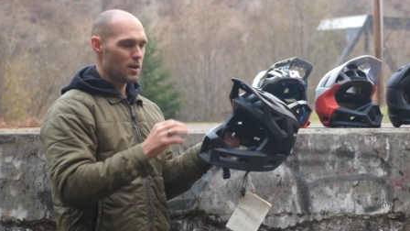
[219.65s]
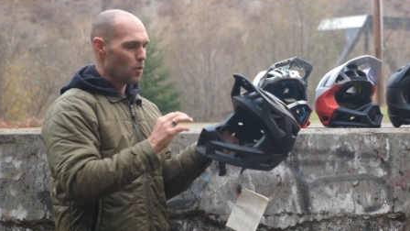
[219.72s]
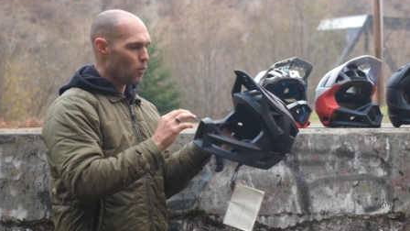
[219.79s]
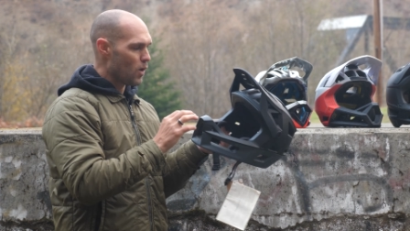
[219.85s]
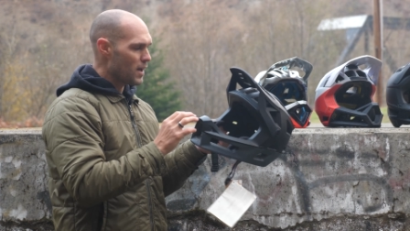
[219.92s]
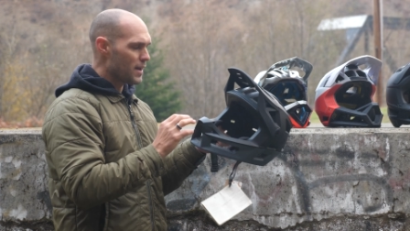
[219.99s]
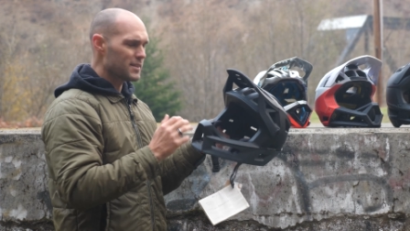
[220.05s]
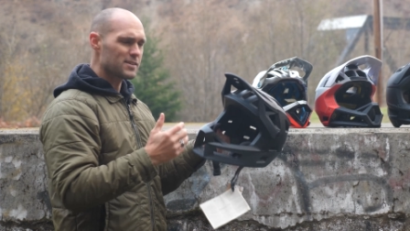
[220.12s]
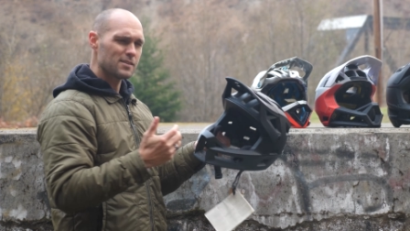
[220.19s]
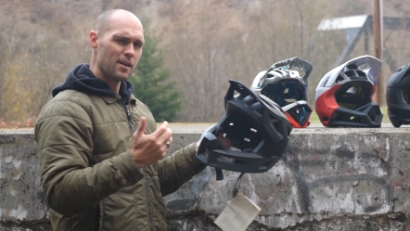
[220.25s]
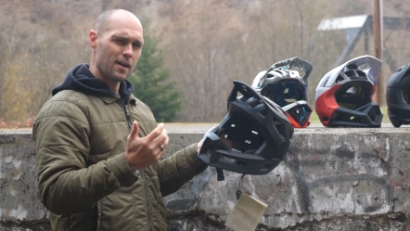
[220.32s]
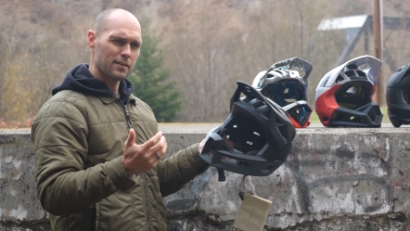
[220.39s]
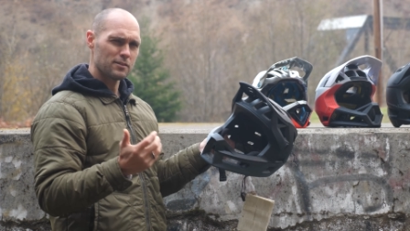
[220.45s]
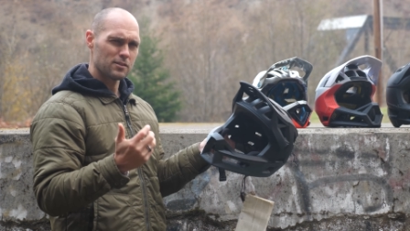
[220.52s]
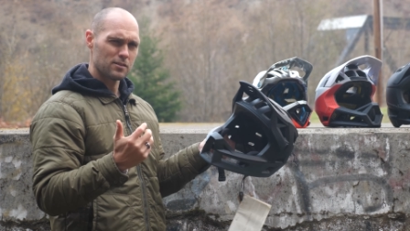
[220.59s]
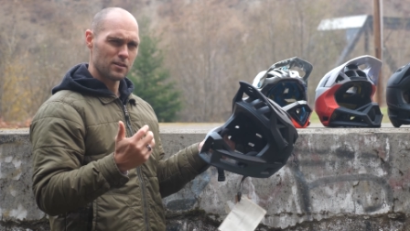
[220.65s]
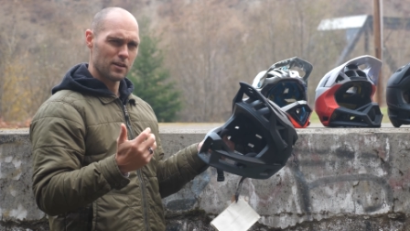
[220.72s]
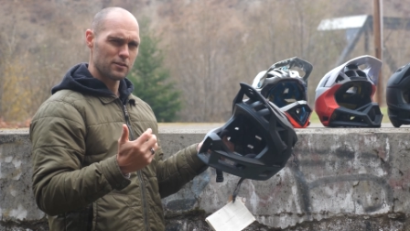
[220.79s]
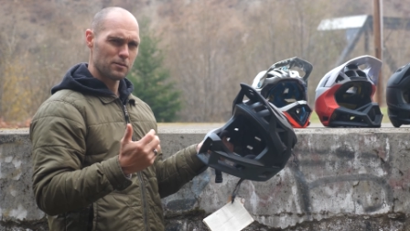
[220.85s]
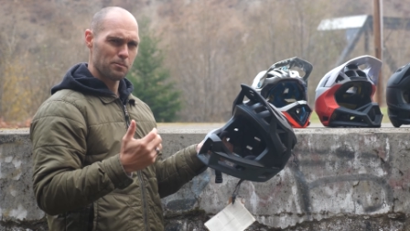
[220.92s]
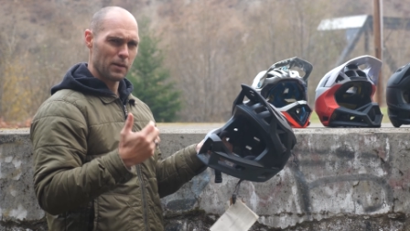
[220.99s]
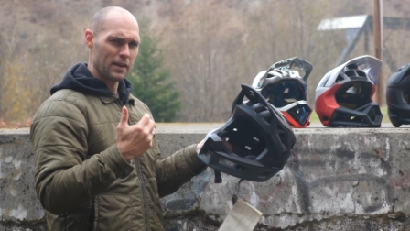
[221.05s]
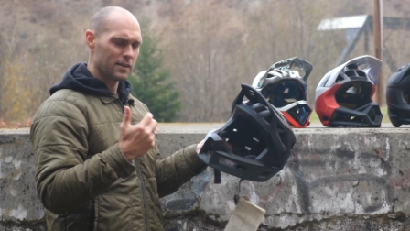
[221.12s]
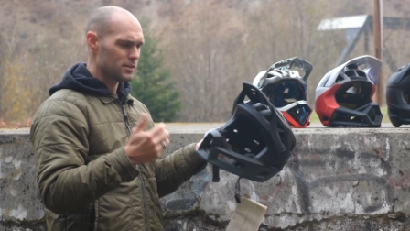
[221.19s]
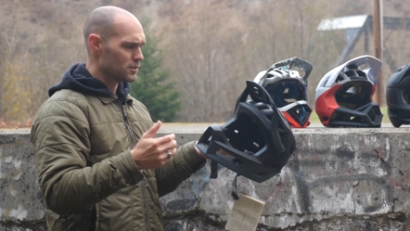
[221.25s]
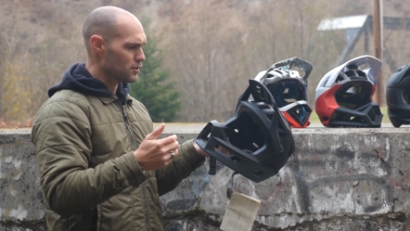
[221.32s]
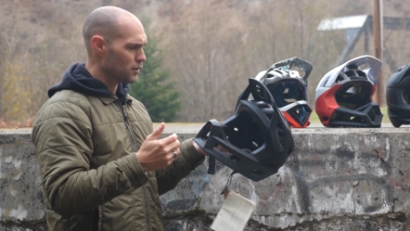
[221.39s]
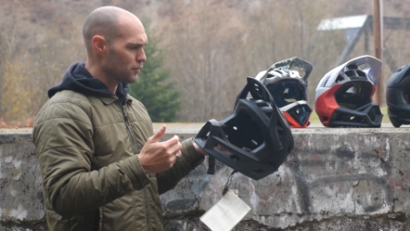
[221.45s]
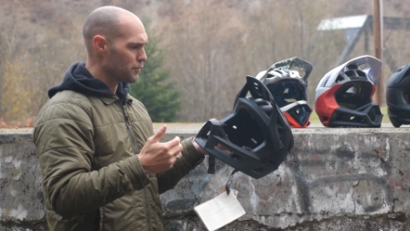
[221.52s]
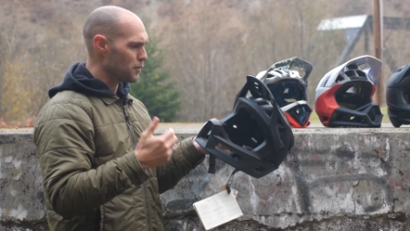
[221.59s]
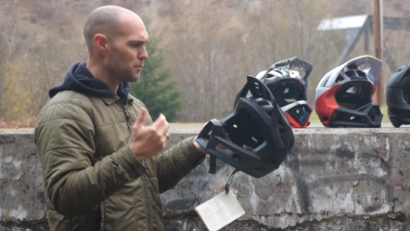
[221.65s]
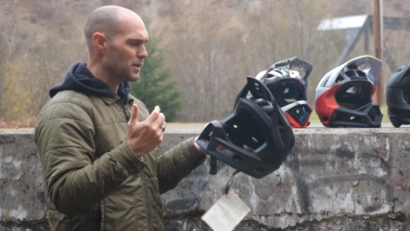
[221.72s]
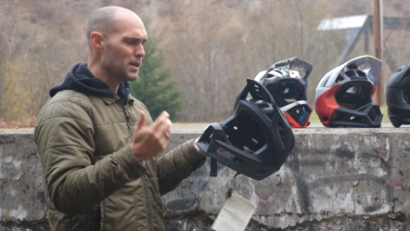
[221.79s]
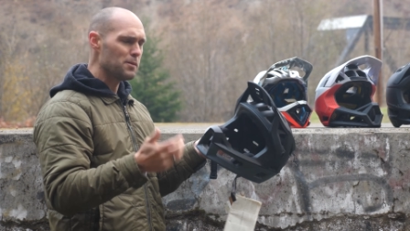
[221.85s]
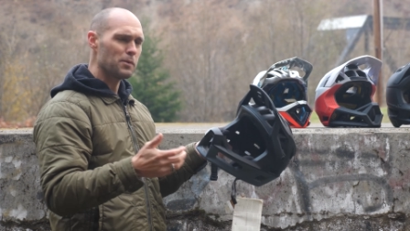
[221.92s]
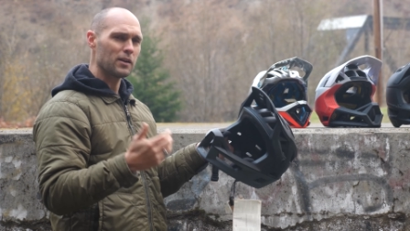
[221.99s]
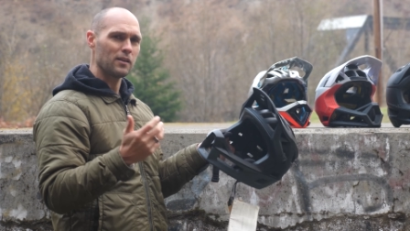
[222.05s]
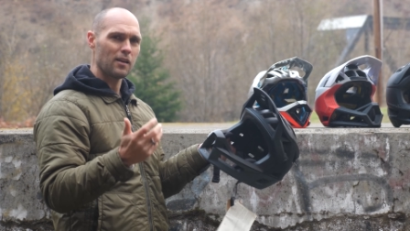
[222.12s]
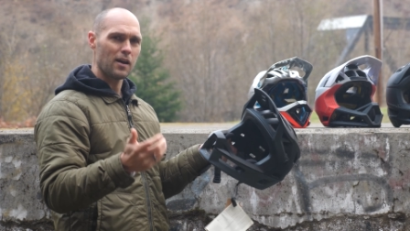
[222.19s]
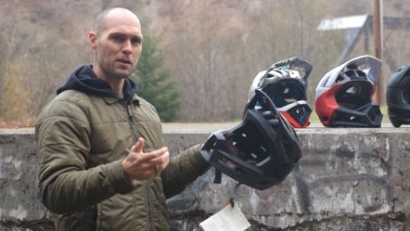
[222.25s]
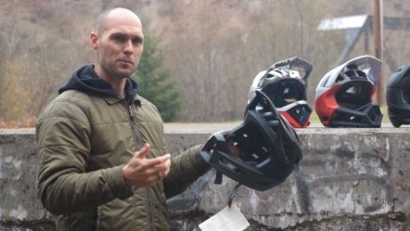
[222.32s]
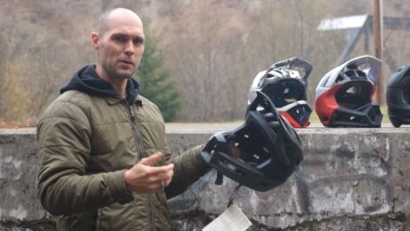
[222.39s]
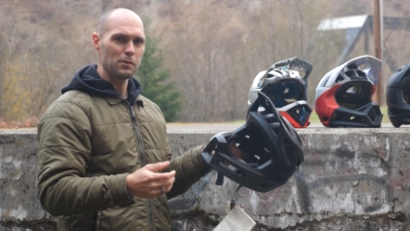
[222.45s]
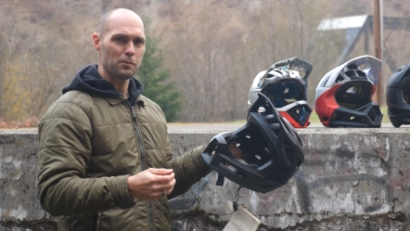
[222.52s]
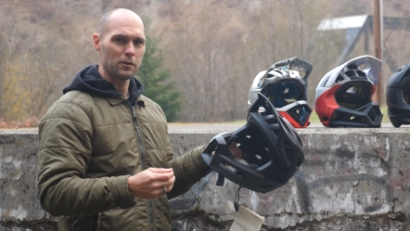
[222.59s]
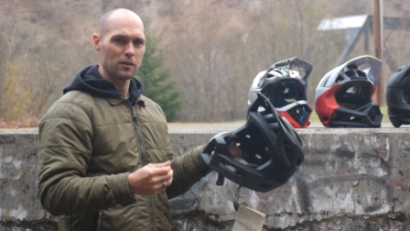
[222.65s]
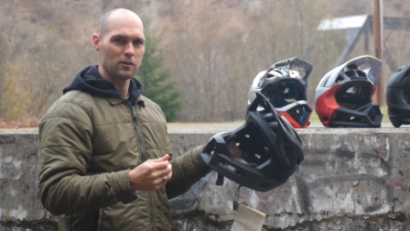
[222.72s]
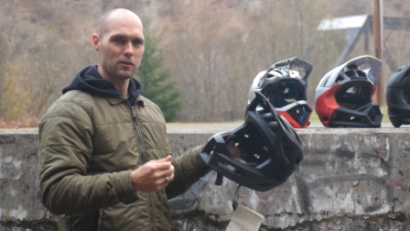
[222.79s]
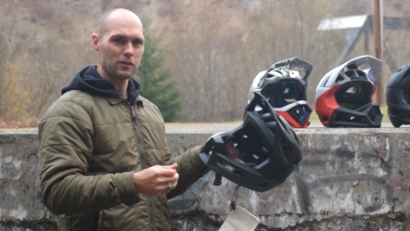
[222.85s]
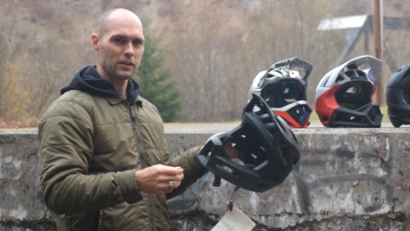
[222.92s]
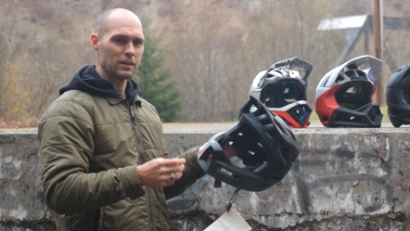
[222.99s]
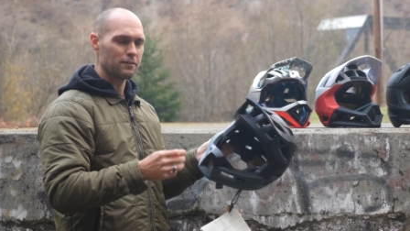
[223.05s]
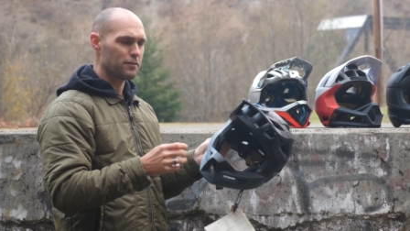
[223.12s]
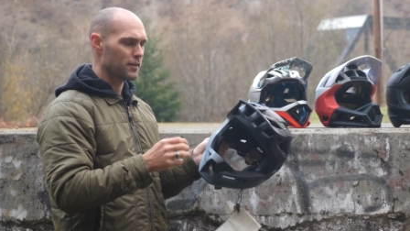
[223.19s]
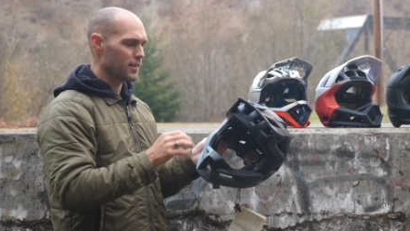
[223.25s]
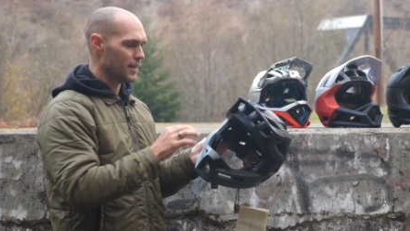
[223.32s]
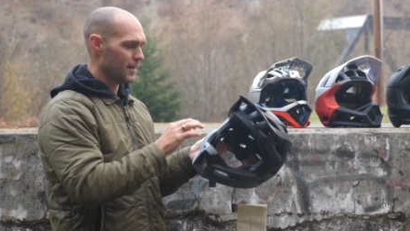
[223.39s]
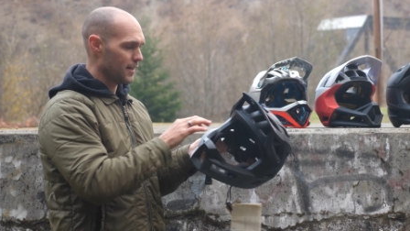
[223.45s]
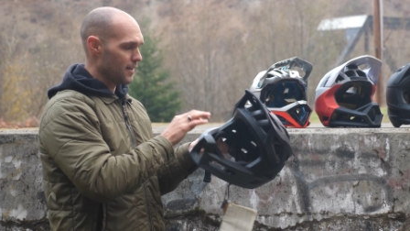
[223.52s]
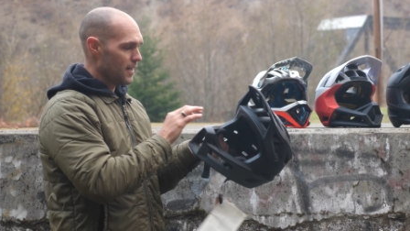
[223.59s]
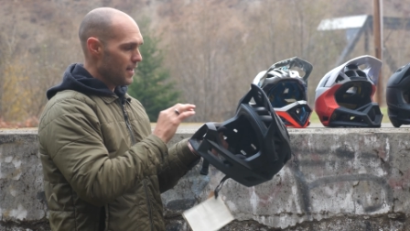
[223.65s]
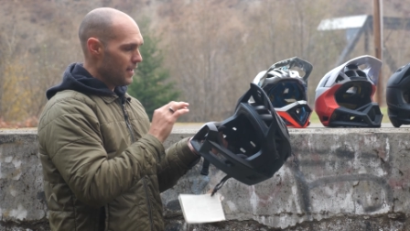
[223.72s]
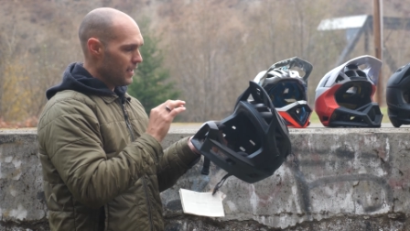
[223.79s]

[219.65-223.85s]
one, it's not a big concern for me, but a lot of people are looking for that,